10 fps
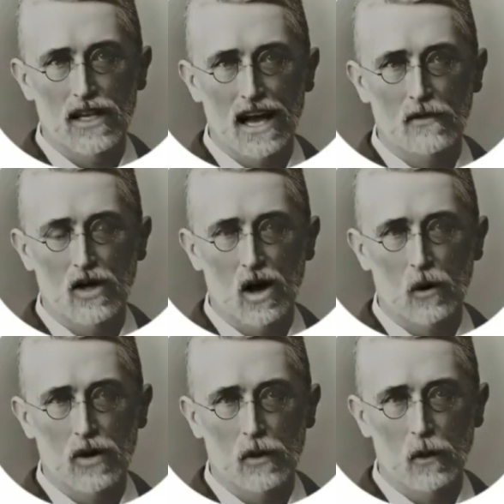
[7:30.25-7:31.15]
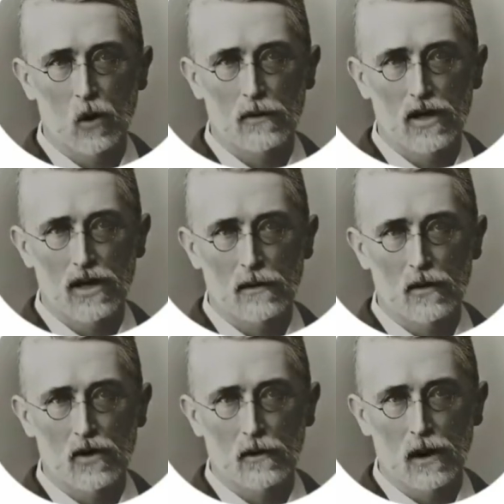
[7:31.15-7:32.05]
that every
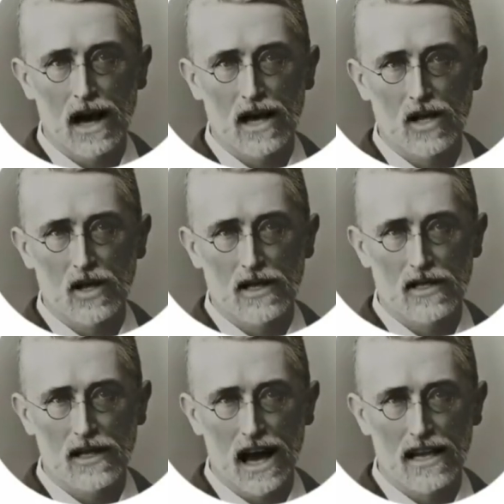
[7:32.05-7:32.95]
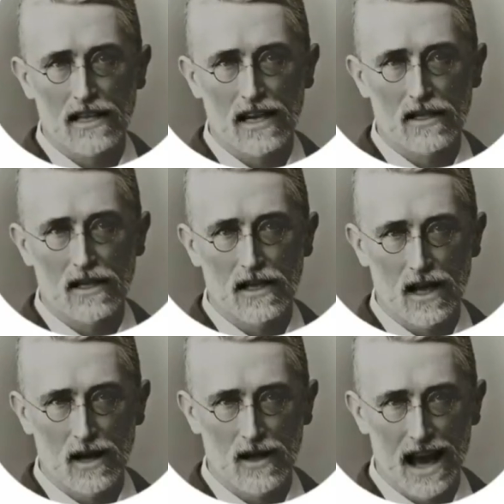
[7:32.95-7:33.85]
automorphism from H is the
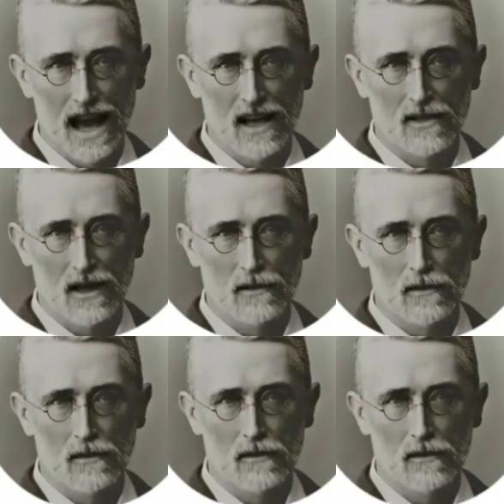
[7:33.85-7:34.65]
identity on F.